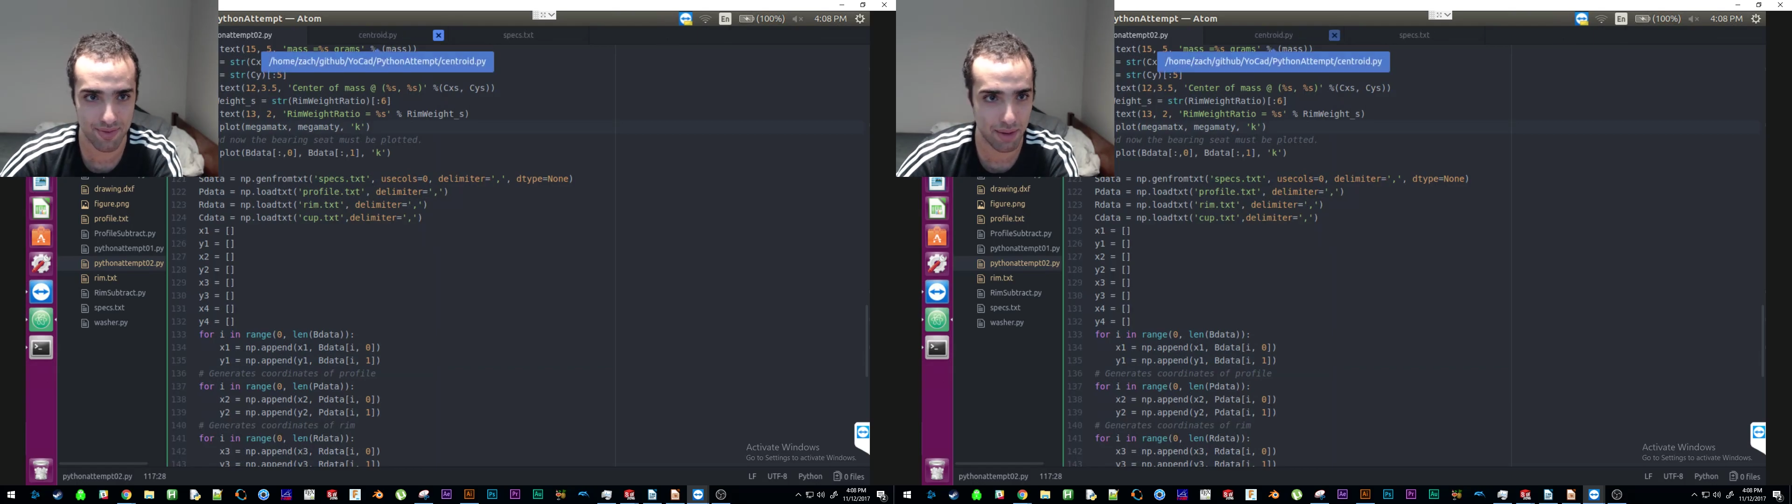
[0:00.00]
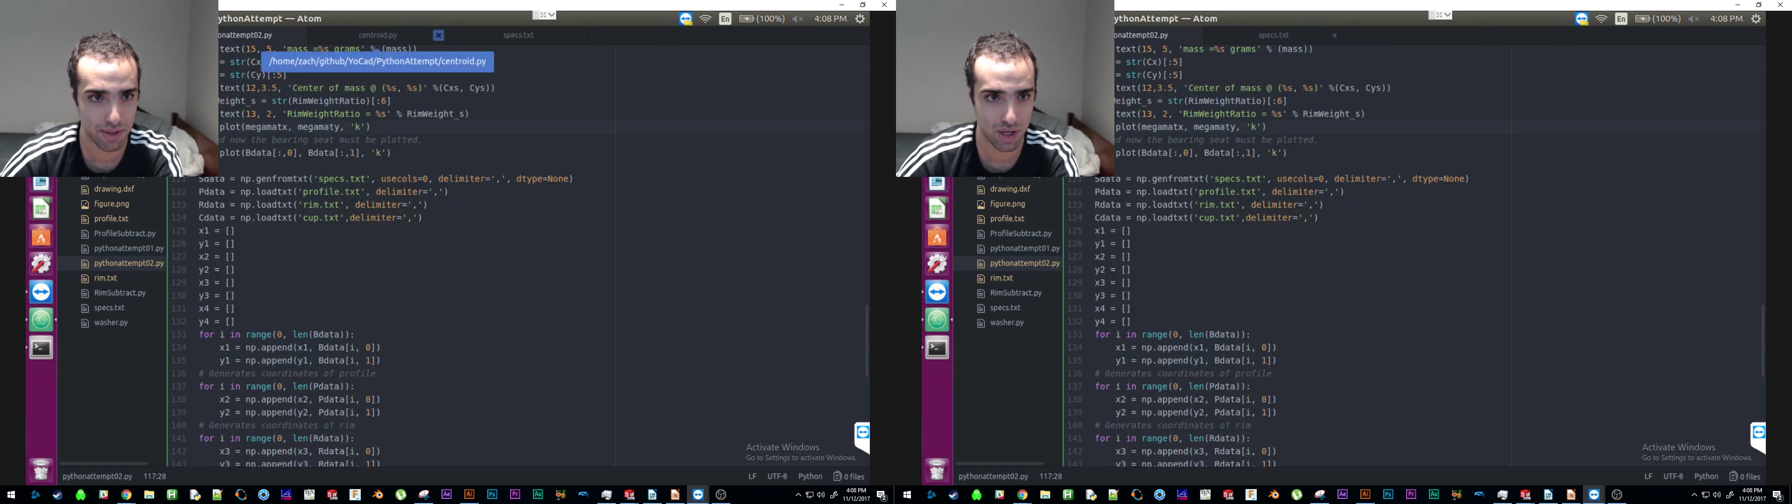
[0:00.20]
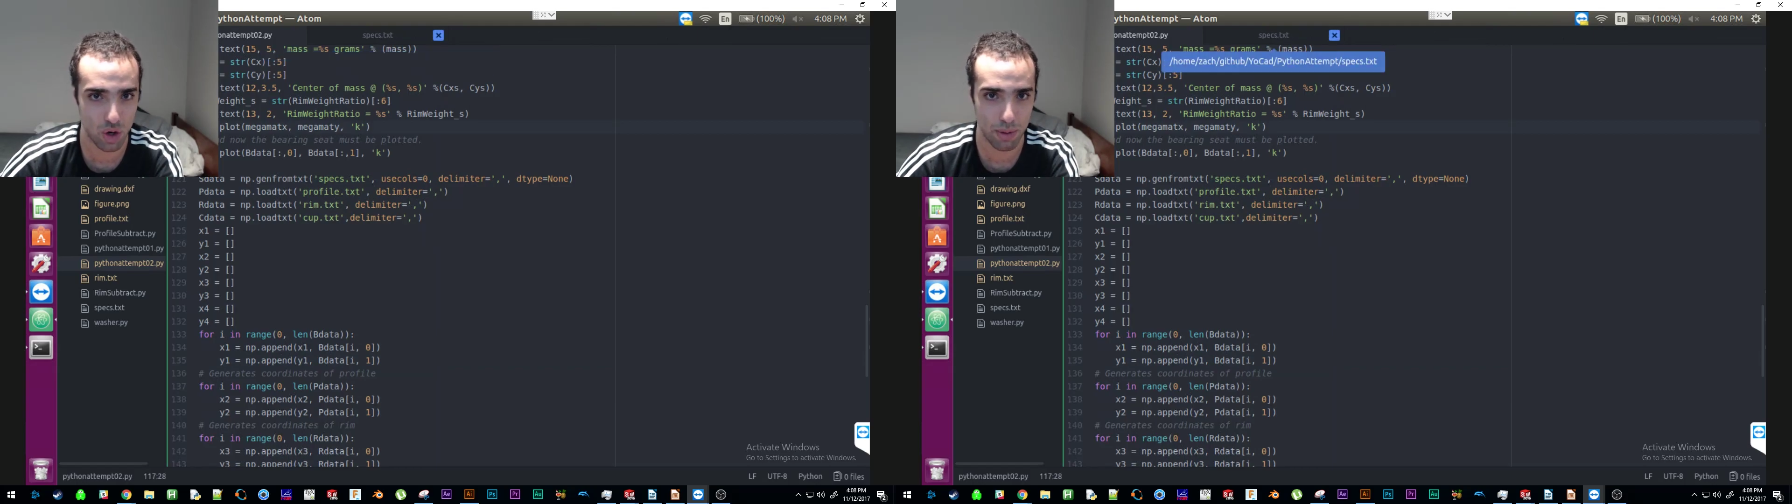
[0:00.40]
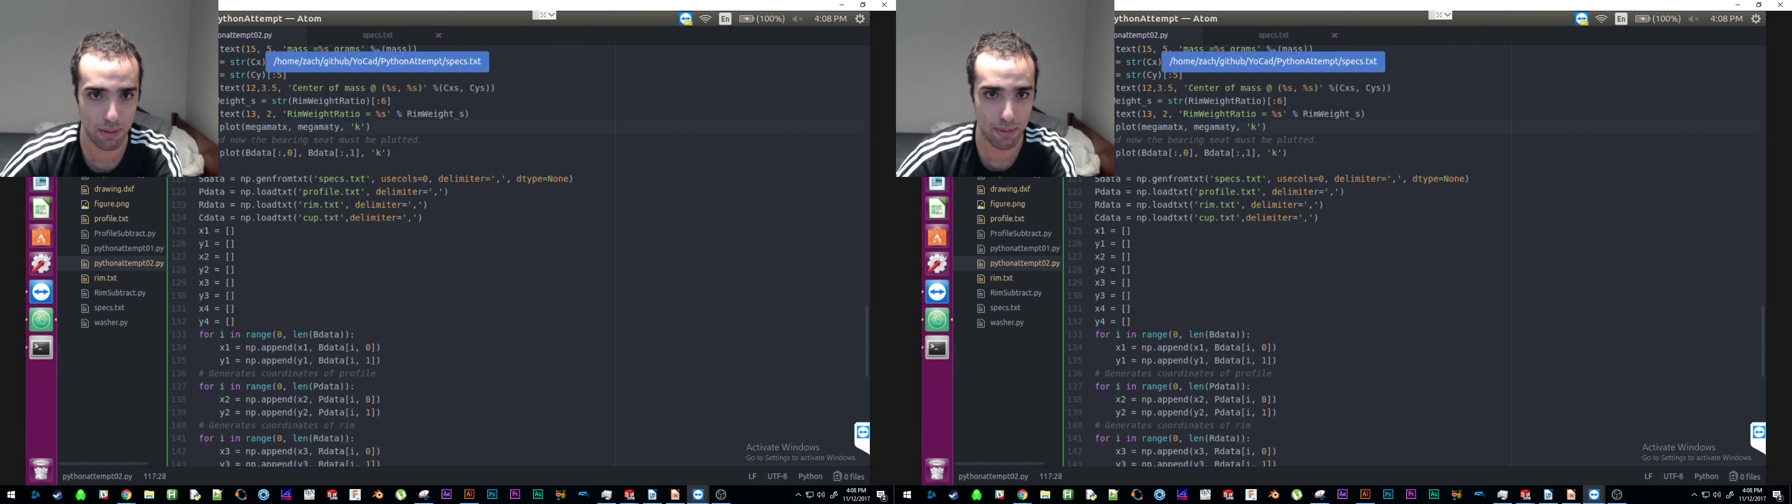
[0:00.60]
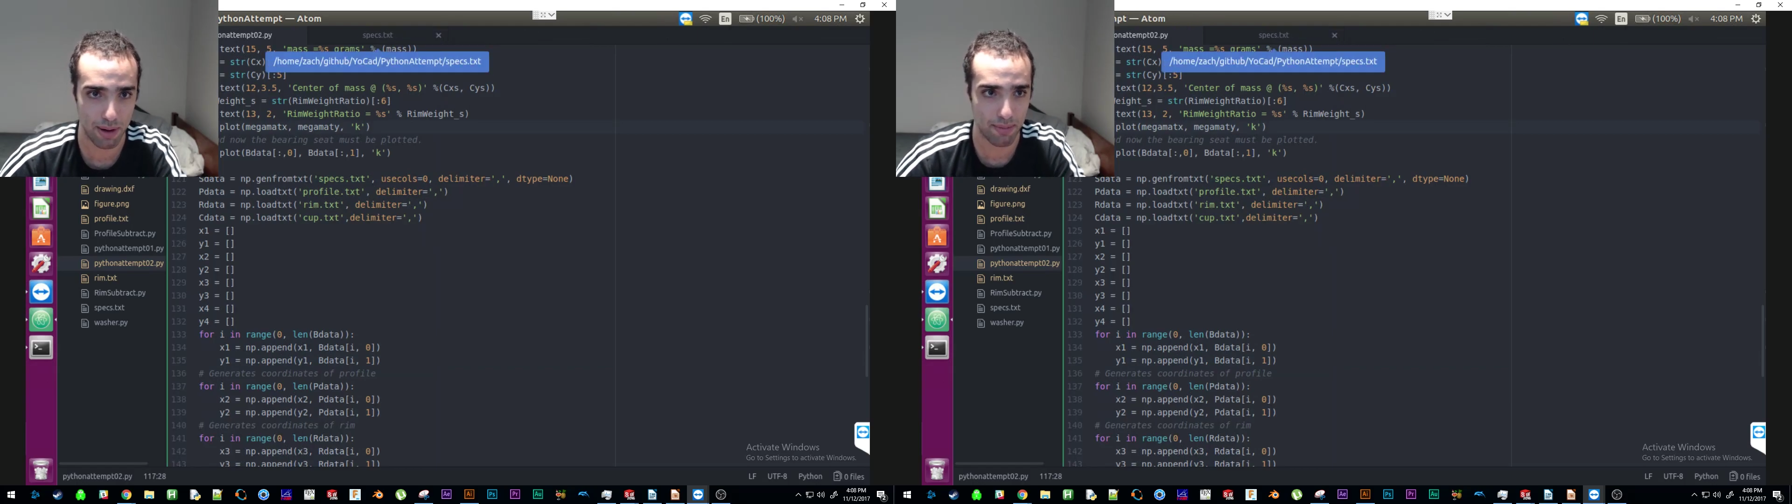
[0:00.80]
just gonna open them
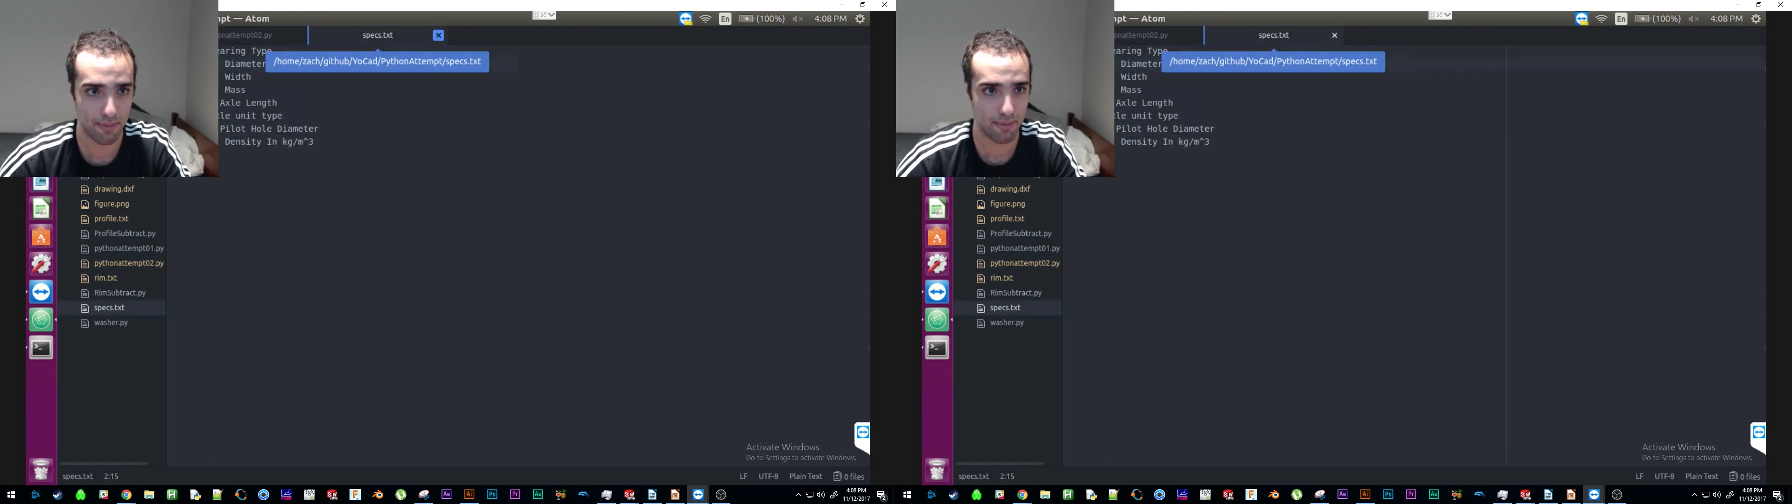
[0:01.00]
up here